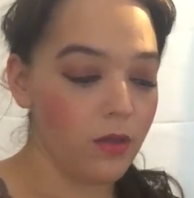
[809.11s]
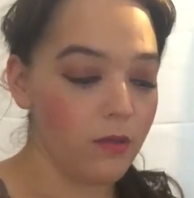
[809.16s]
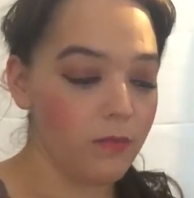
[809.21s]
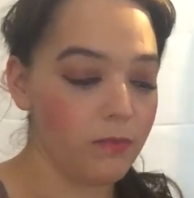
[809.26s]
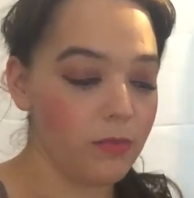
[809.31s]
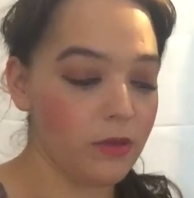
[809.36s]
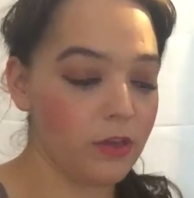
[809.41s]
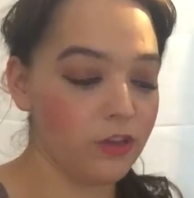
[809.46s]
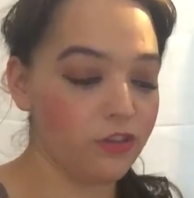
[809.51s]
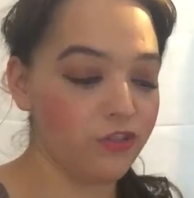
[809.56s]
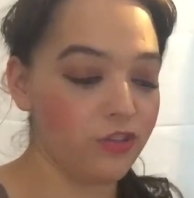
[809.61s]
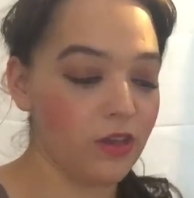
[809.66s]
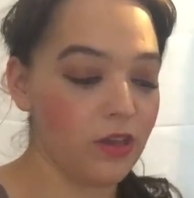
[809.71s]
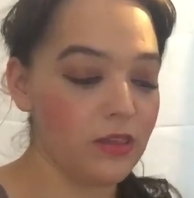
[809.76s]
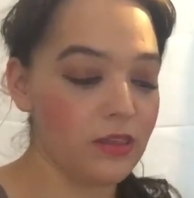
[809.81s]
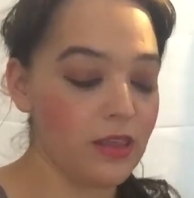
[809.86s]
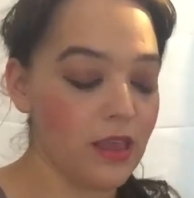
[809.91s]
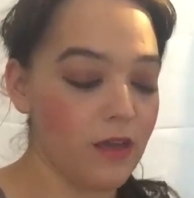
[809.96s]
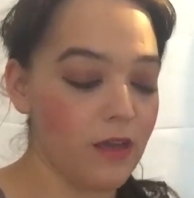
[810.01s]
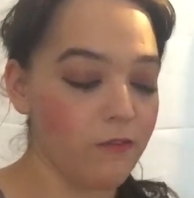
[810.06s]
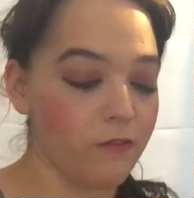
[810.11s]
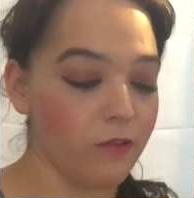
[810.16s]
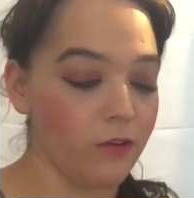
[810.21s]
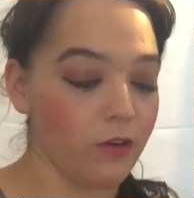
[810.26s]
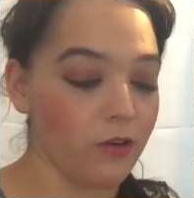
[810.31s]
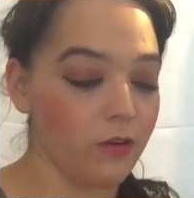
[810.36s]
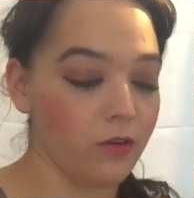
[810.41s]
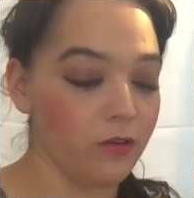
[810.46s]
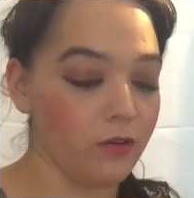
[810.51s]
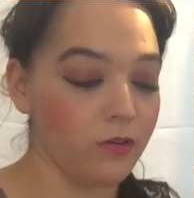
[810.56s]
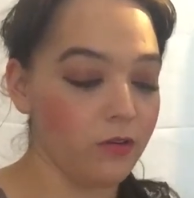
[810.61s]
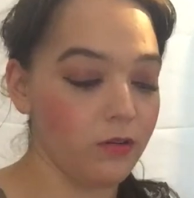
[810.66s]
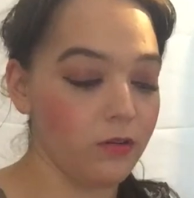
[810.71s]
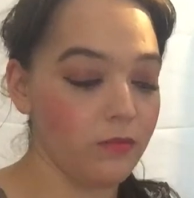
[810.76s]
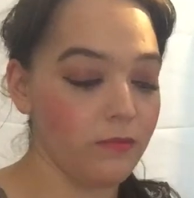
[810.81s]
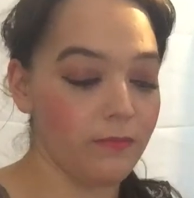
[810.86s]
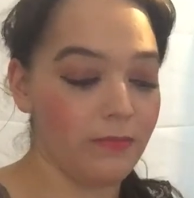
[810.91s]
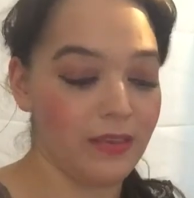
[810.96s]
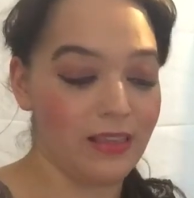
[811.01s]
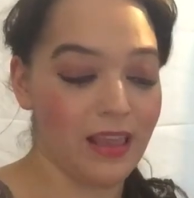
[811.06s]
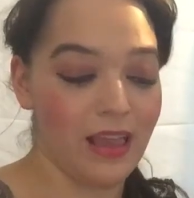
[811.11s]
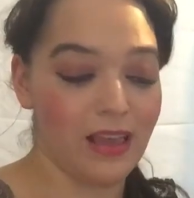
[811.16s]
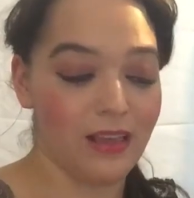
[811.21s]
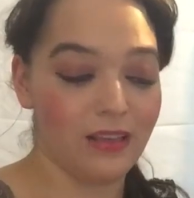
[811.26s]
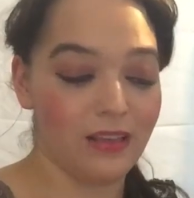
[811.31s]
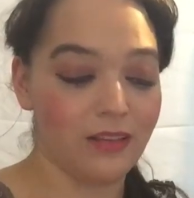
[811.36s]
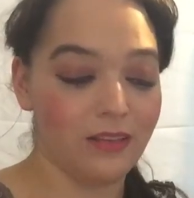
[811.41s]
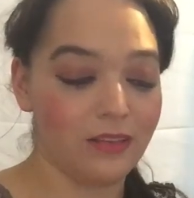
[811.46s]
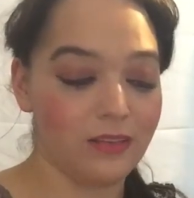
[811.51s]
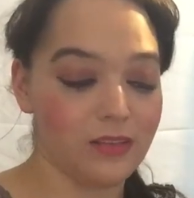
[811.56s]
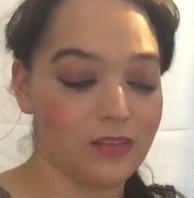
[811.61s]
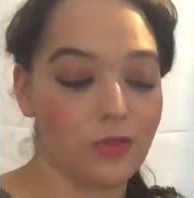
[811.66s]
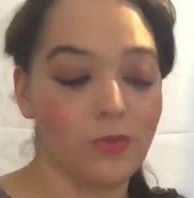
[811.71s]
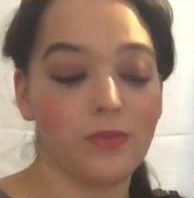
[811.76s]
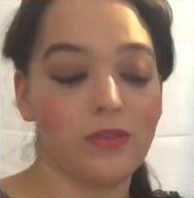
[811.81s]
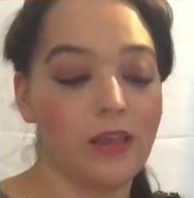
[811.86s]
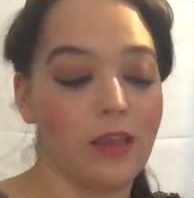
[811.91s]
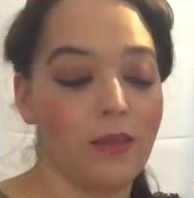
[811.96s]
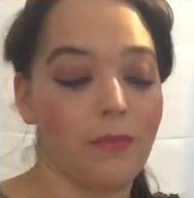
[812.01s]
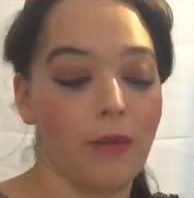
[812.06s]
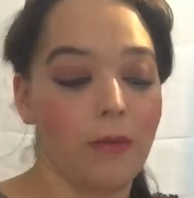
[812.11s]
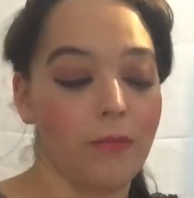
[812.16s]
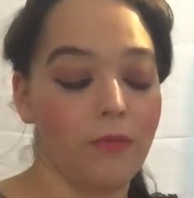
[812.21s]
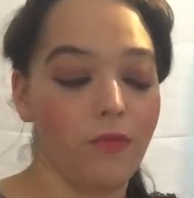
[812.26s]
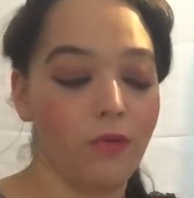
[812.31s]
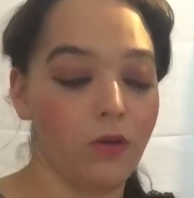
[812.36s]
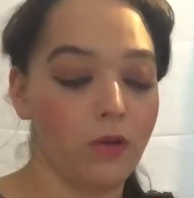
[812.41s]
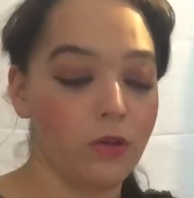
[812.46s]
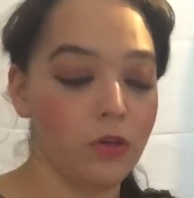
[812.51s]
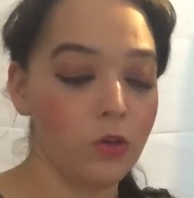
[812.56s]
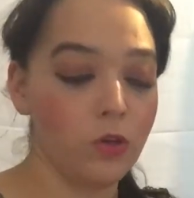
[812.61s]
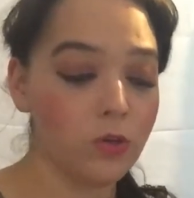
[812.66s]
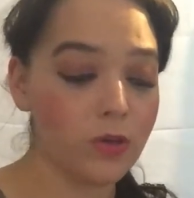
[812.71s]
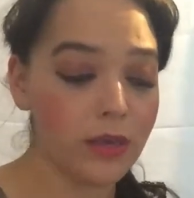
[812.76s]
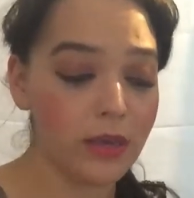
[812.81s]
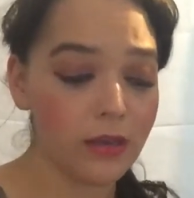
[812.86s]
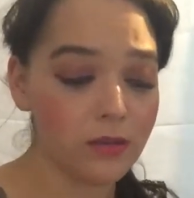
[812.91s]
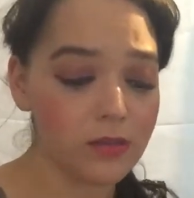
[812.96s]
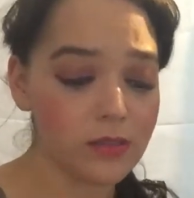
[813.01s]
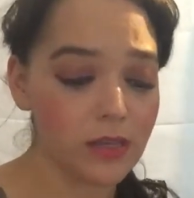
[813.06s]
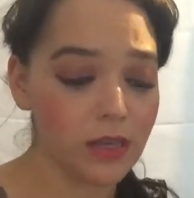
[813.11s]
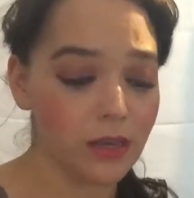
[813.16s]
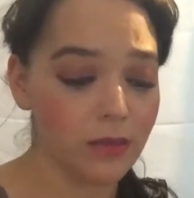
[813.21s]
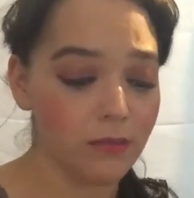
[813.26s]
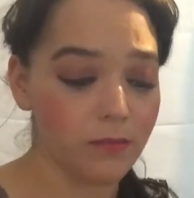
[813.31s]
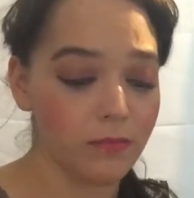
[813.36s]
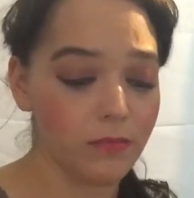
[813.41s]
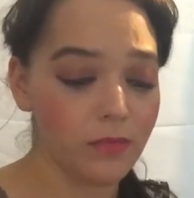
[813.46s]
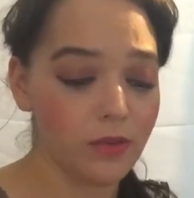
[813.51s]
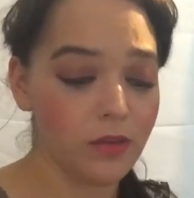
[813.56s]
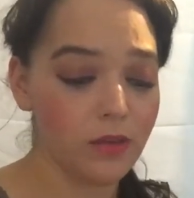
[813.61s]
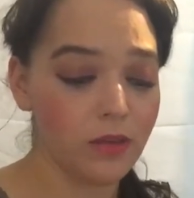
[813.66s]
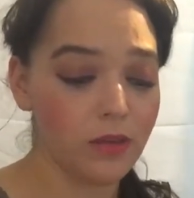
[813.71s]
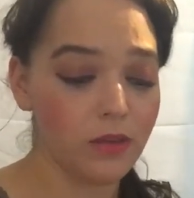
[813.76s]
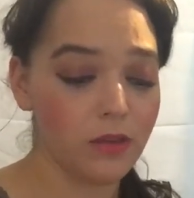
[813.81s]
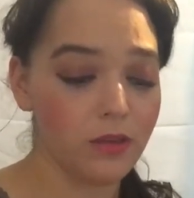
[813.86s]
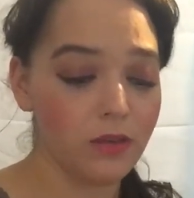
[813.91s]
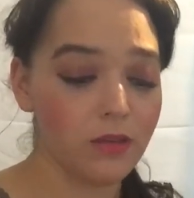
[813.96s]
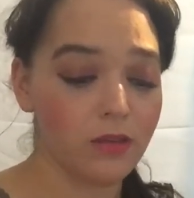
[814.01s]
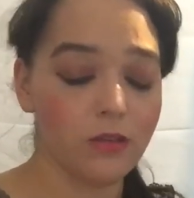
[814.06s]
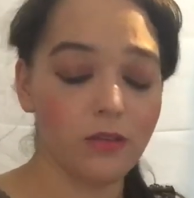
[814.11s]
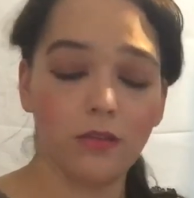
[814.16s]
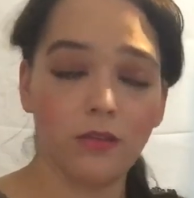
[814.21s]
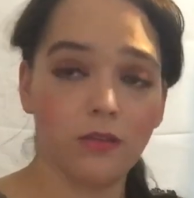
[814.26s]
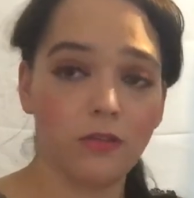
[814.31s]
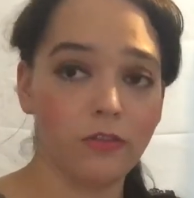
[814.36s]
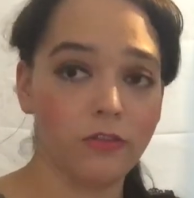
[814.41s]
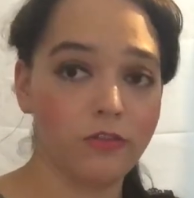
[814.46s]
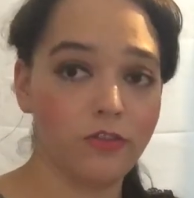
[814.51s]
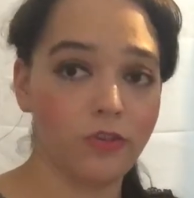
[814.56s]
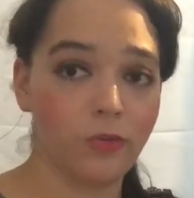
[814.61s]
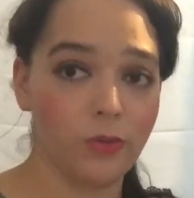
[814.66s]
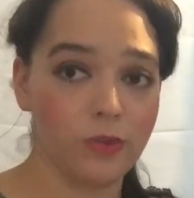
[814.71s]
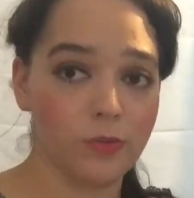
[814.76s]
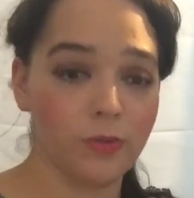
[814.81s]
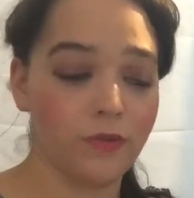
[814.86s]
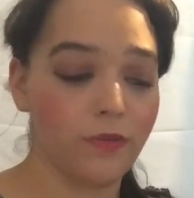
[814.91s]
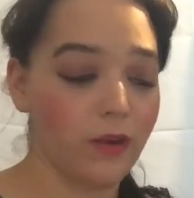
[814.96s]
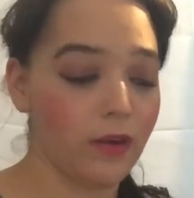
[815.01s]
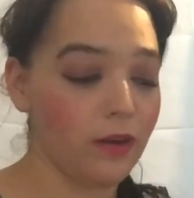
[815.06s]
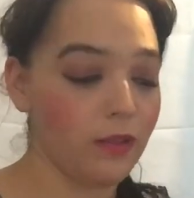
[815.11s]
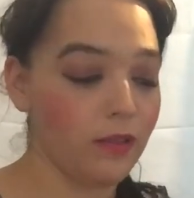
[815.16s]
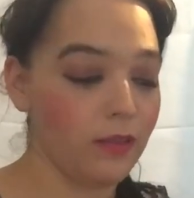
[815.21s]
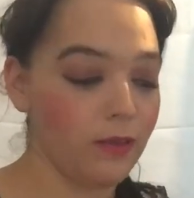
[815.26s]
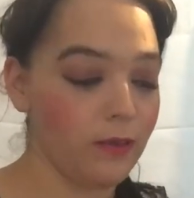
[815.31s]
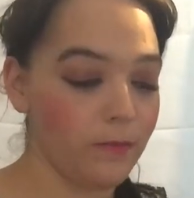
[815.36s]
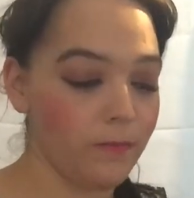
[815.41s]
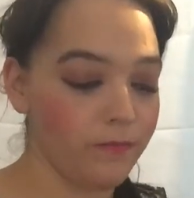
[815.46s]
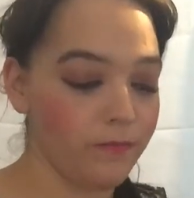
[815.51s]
because she had never been next to a dead man before. You killed him, she whispered finally.